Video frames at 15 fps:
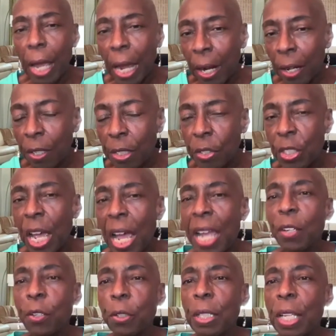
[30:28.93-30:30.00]
our
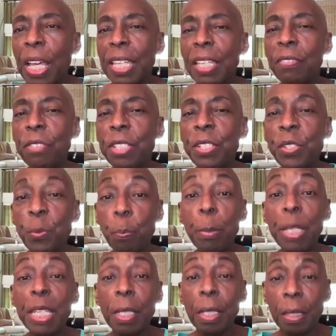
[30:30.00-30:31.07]
entire life is
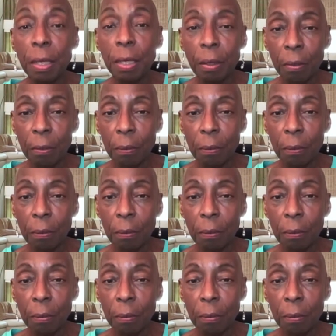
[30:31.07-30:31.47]
meeting.